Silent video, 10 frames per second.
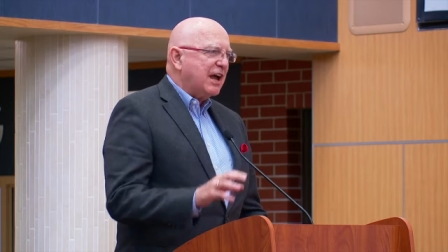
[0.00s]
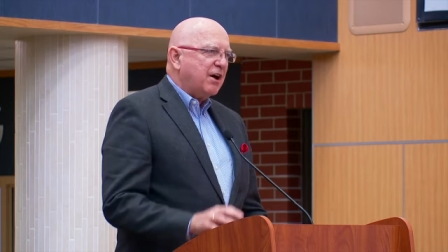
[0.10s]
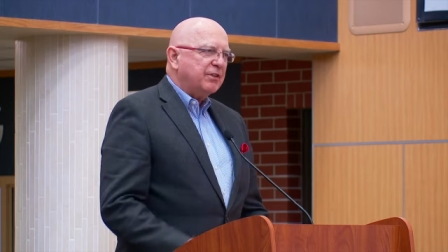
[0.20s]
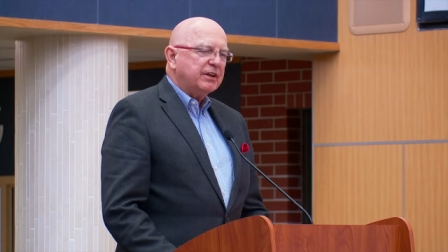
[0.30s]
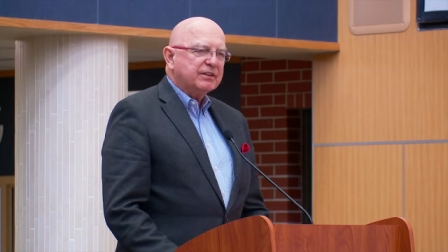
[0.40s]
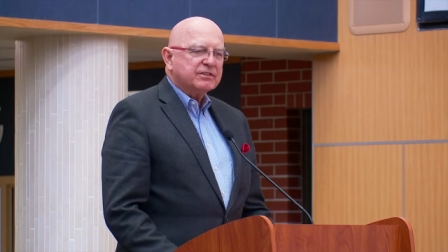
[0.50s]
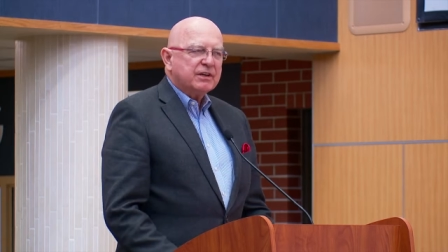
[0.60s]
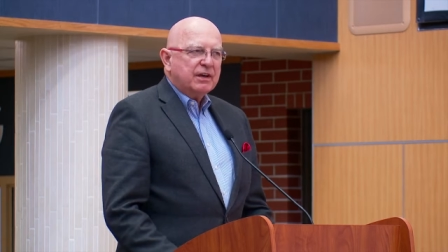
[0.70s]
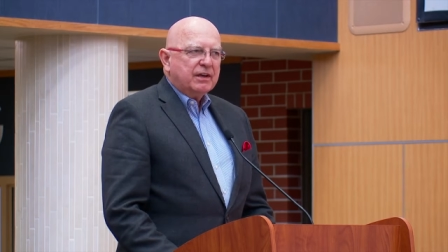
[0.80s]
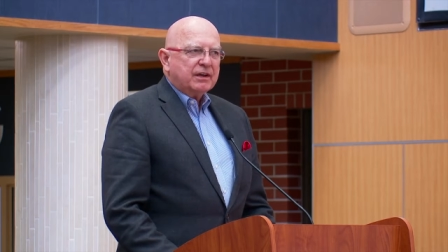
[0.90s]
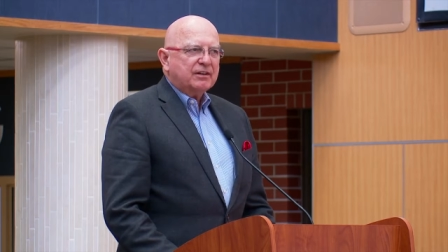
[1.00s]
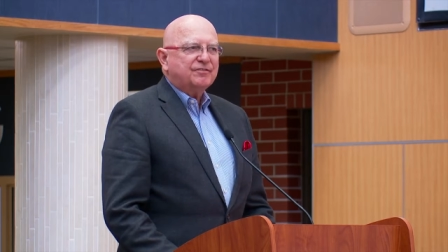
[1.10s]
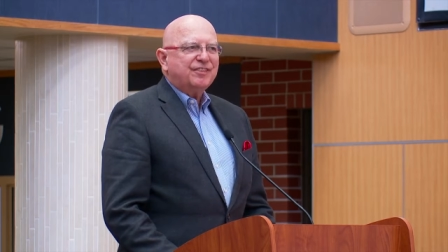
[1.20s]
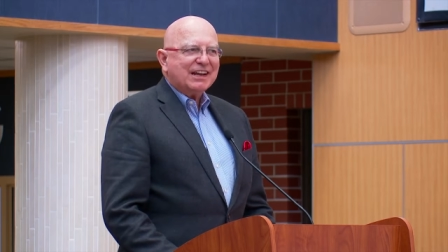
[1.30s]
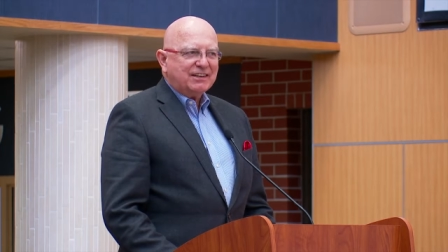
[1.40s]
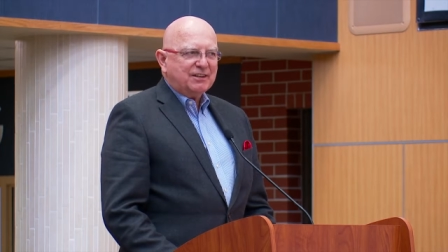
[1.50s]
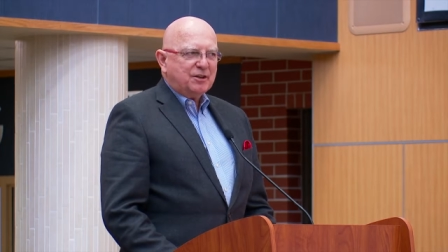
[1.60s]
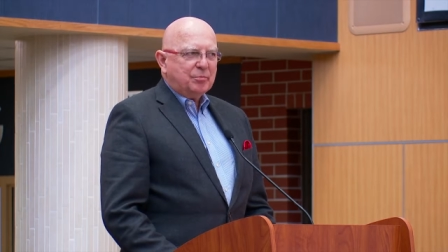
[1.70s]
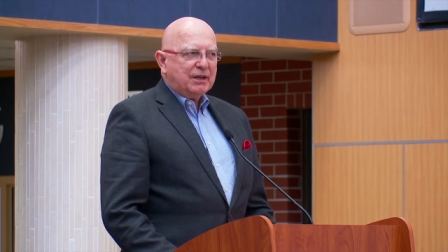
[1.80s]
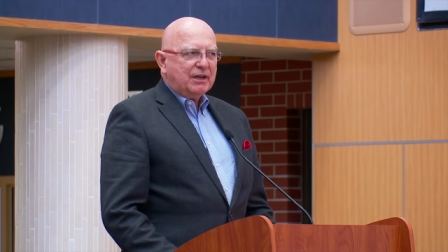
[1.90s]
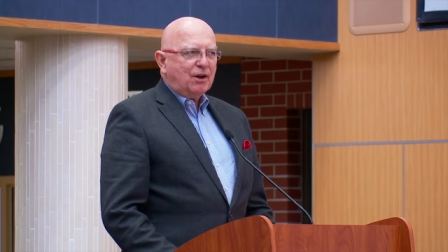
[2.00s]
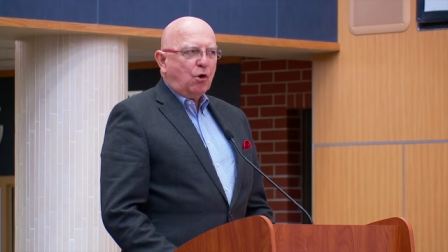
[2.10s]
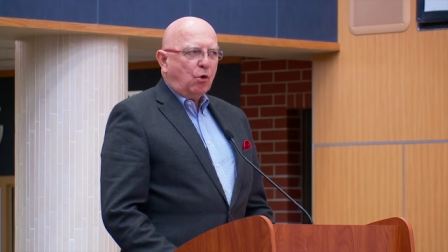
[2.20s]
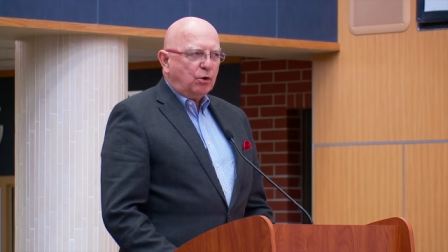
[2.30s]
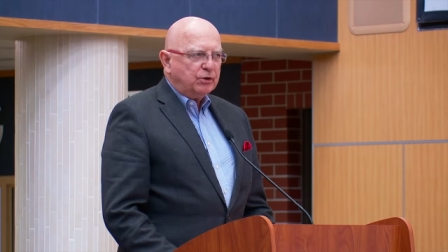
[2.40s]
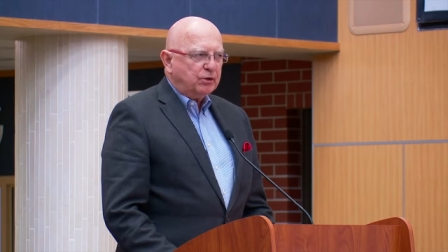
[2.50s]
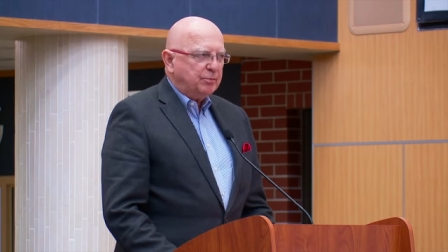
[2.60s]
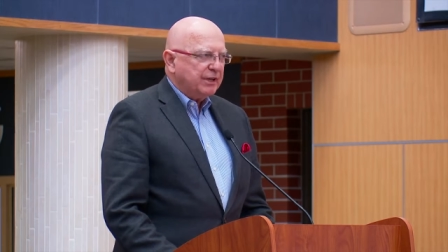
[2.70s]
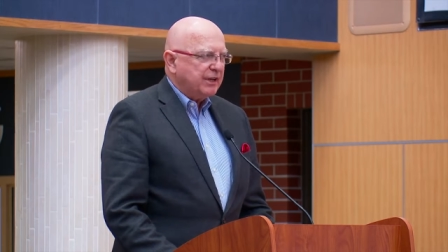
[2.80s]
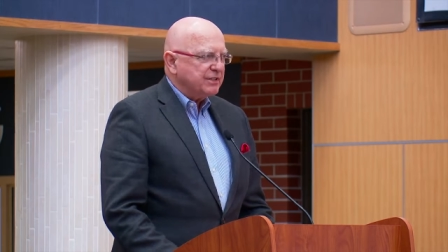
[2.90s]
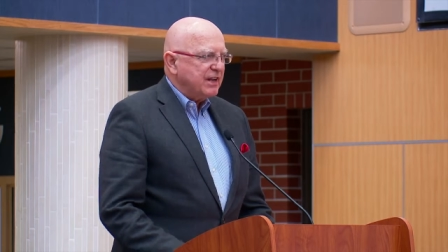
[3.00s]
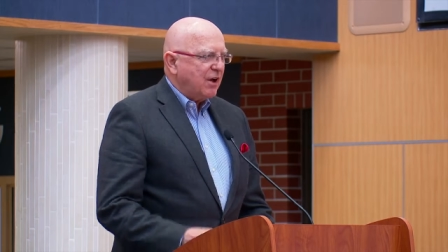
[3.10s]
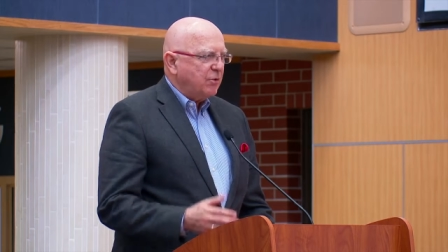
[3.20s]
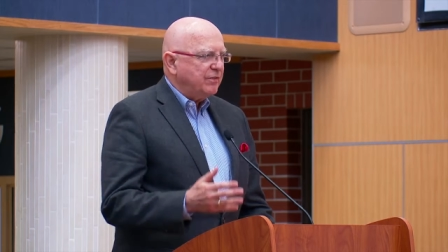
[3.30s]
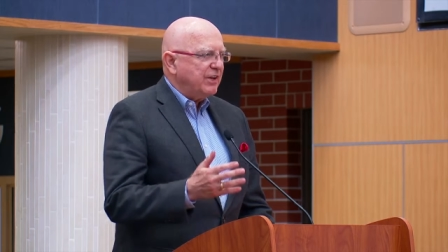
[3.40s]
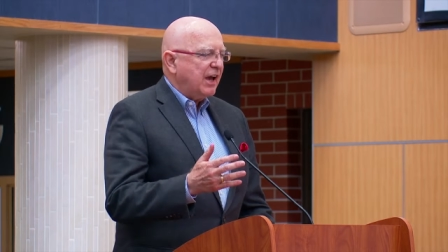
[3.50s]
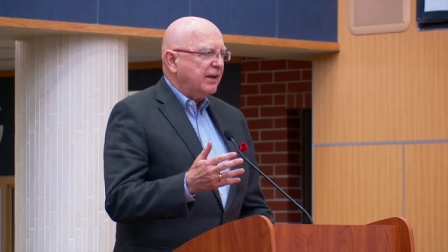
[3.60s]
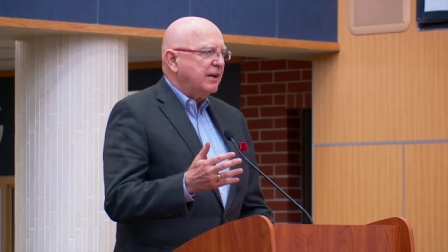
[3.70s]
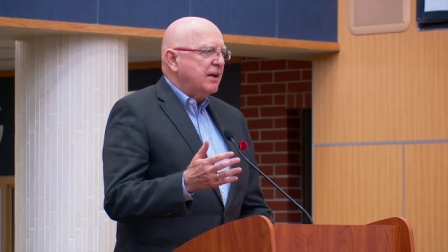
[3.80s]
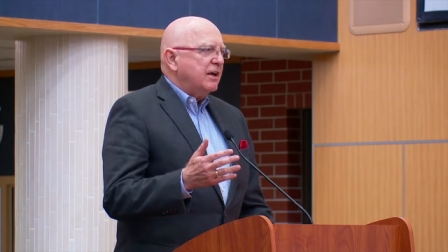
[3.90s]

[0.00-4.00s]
now that it's conflicted to be older because now we've got